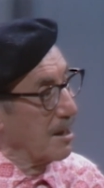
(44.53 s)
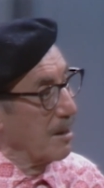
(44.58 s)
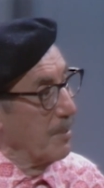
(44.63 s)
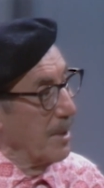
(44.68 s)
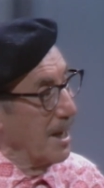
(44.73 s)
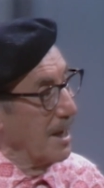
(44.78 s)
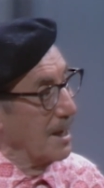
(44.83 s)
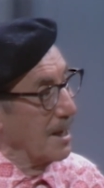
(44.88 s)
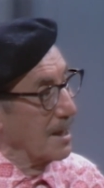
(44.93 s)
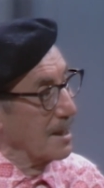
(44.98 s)

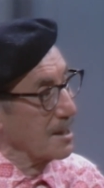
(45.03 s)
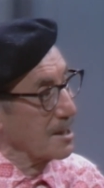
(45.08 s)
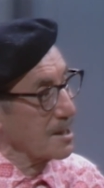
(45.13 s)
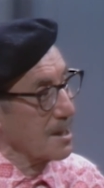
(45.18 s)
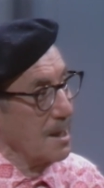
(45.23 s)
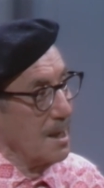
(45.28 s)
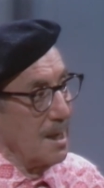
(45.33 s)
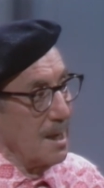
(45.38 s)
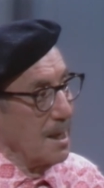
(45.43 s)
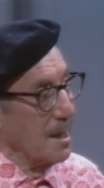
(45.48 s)
comedians,
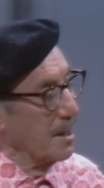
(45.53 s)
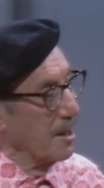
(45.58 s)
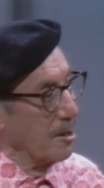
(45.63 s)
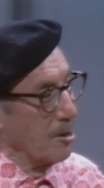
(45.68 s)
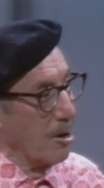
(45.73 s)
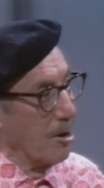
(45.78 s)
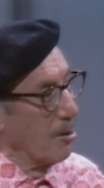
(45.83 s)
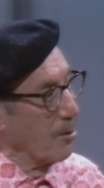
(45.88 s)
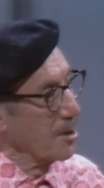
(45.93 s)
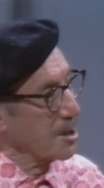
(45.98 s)
they
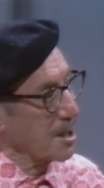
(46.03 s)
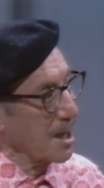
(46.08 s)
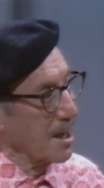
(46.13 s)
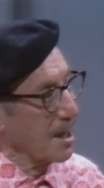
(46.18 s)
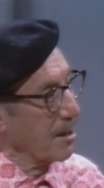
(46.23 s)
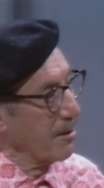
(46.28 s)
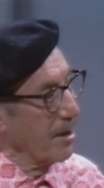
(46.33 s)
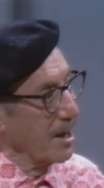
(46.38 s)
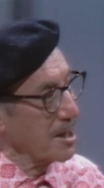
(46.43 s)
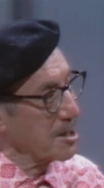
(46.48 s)
hmm. always had
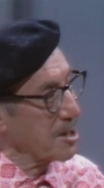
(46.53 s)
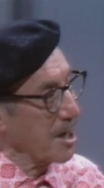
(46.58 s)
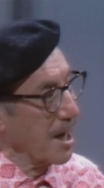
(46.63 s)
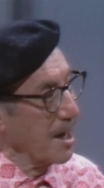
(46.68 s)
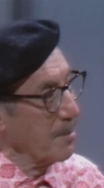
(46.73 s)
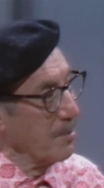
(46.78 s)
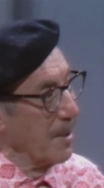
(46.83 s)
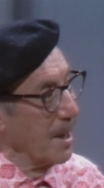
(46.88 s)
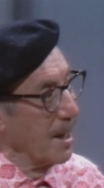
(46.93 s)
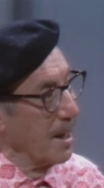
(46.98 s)
a great
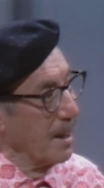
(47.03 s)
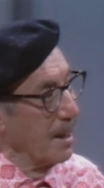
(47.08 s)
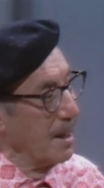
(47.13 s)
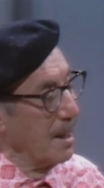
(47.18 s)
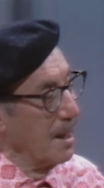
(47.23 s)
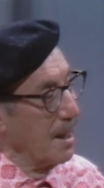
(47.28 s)
straight man.